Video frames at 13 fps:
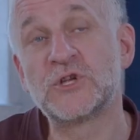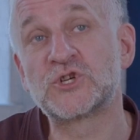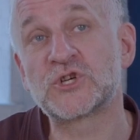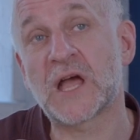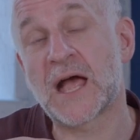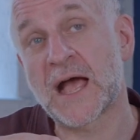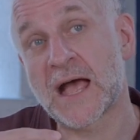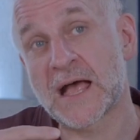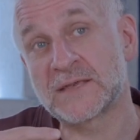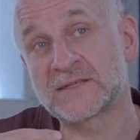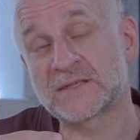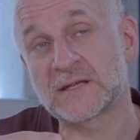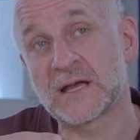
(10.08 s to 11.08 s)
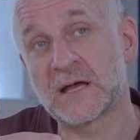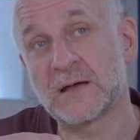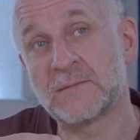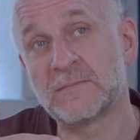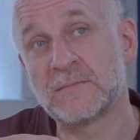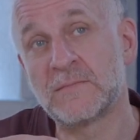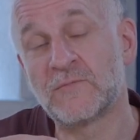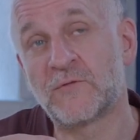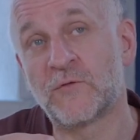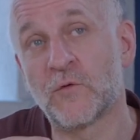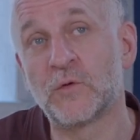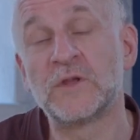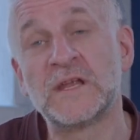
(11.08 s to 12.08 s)
which has
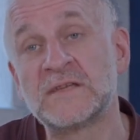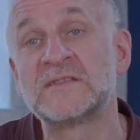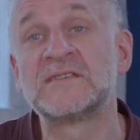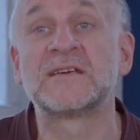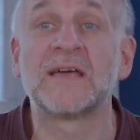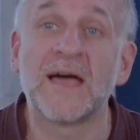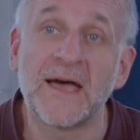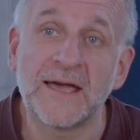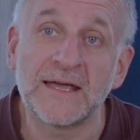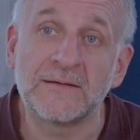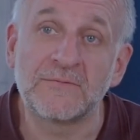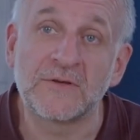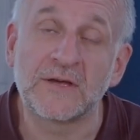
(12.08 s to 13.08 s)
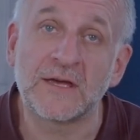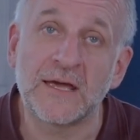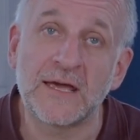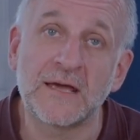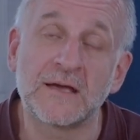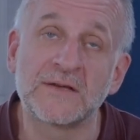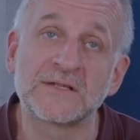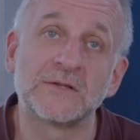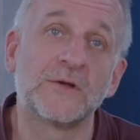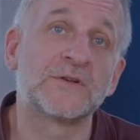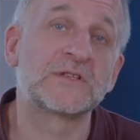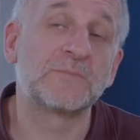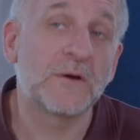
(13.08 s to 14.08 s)
fallen into decay. The king has
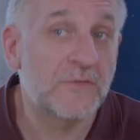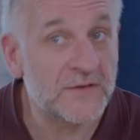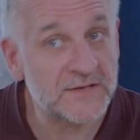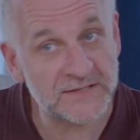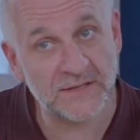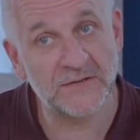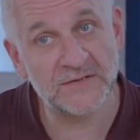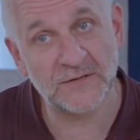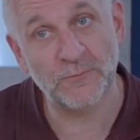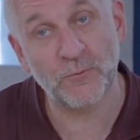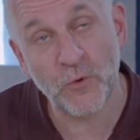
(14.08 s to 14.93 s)
lost both his sons in